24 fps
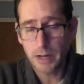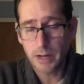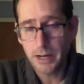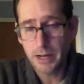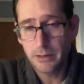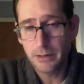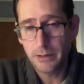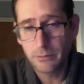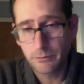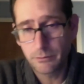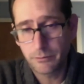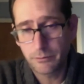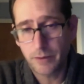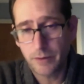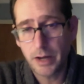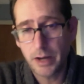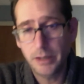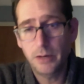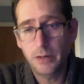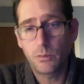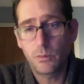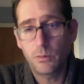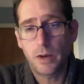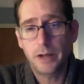in
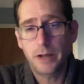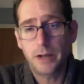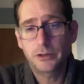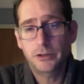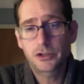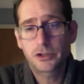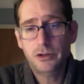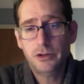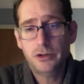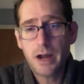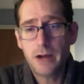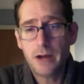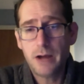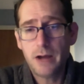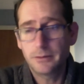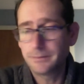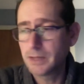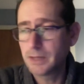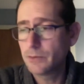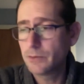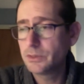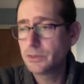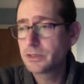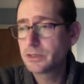finding wild trout.
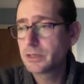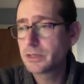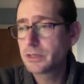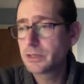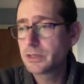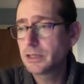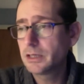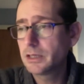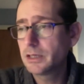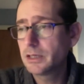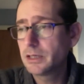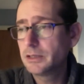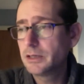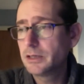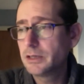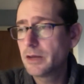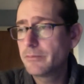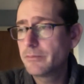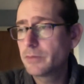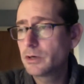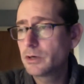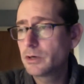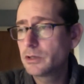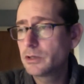It was like the
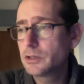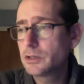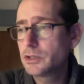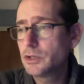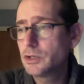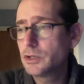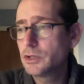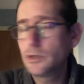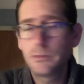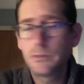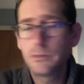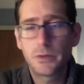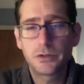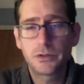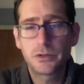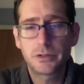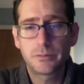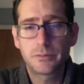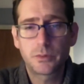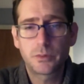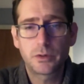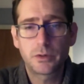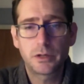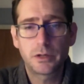number two most
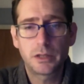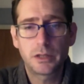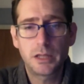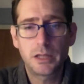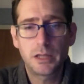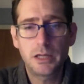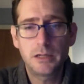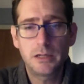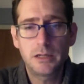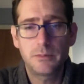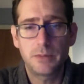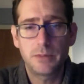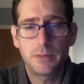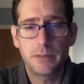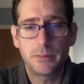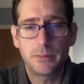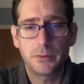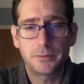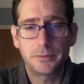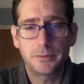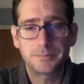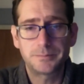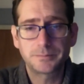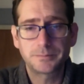important thing to
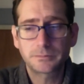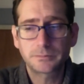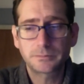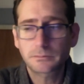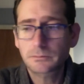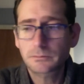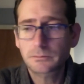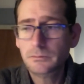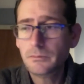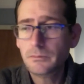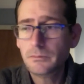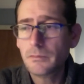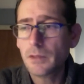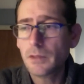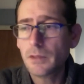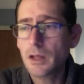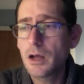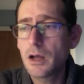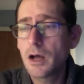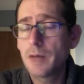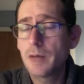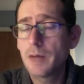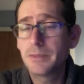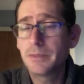people,
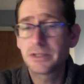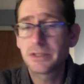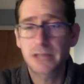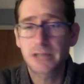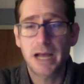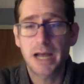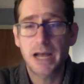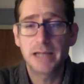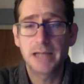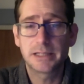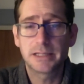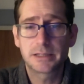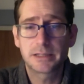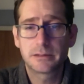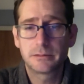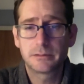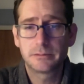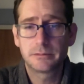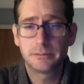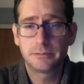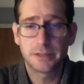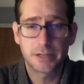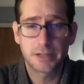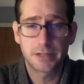uh, besides
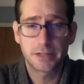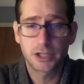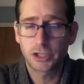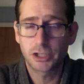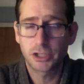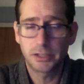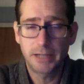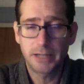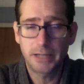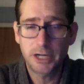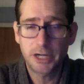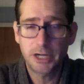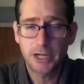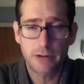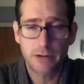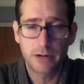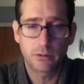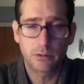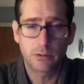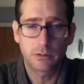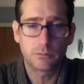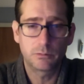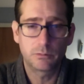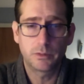essentially catch rate
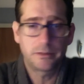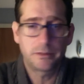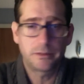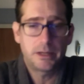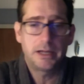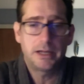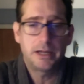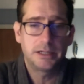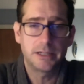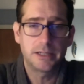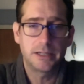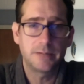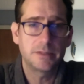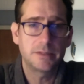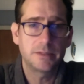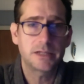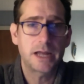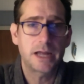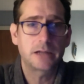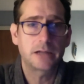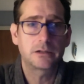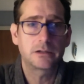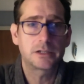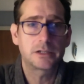or what they had deemed as
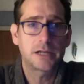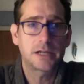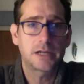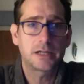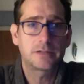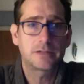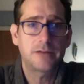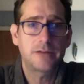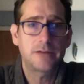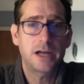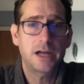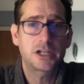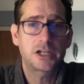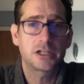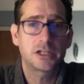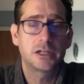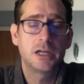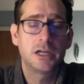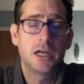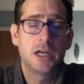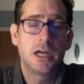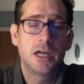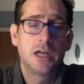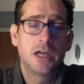angler satisfaction.
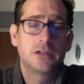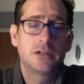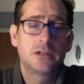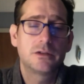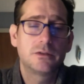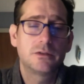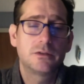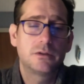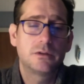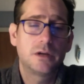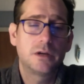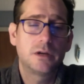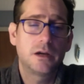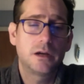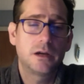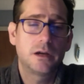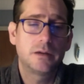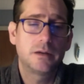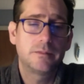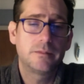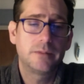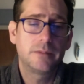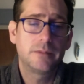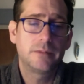So
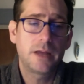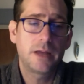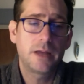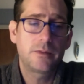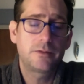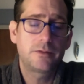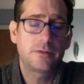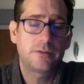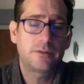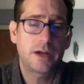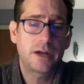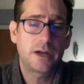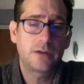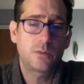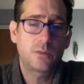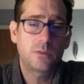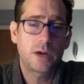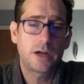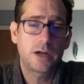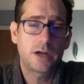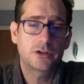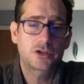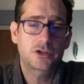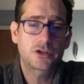uh, being able to find
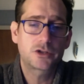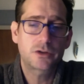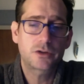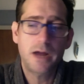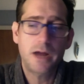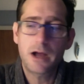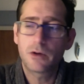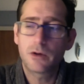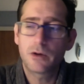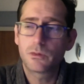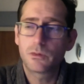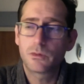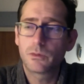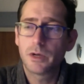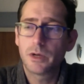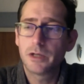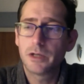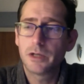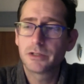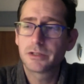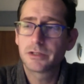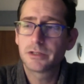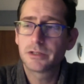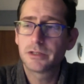wild trout
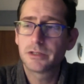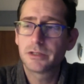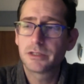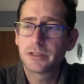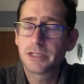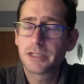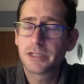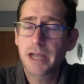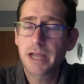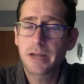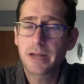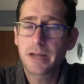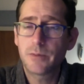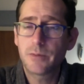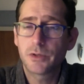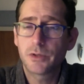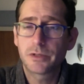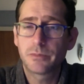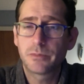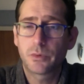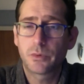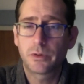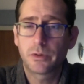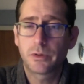was the second most
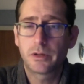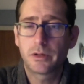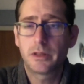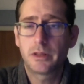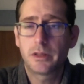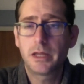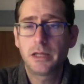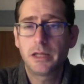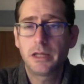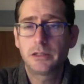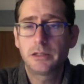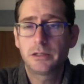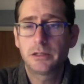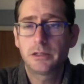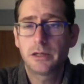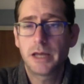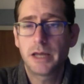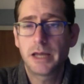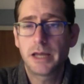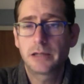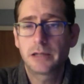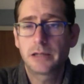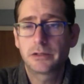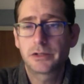important thing to
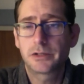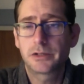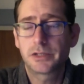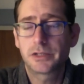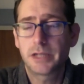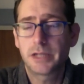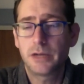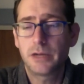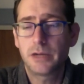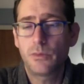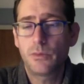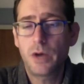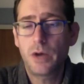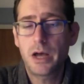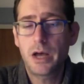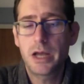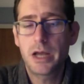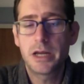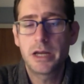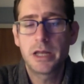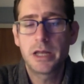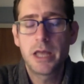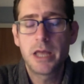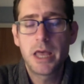anglers
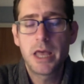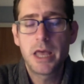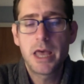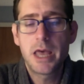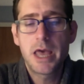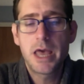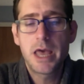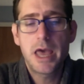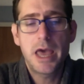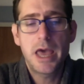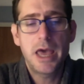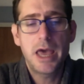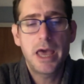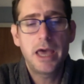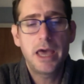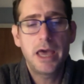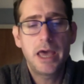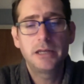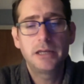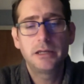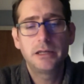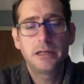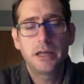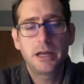statewide.
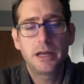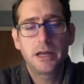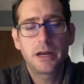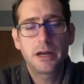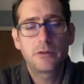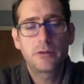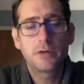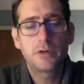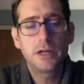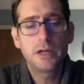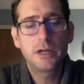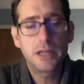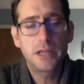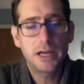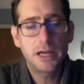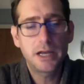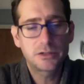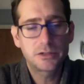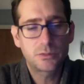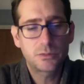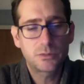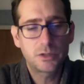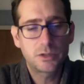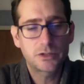And, and I
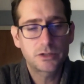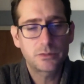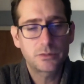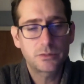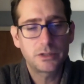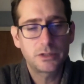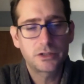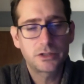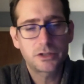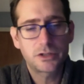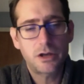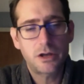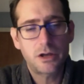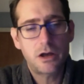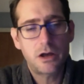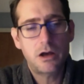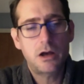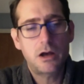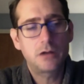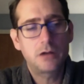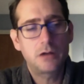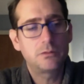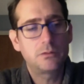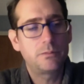realized once we
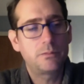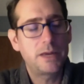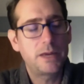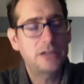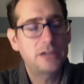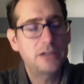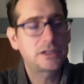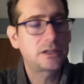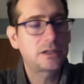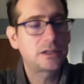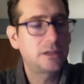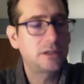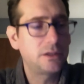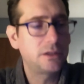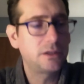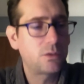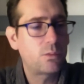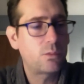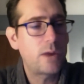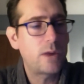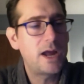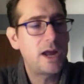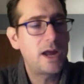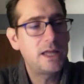saw basically the
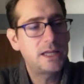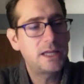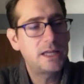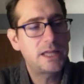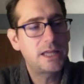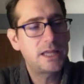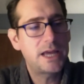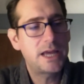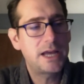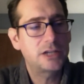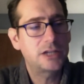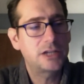way that they had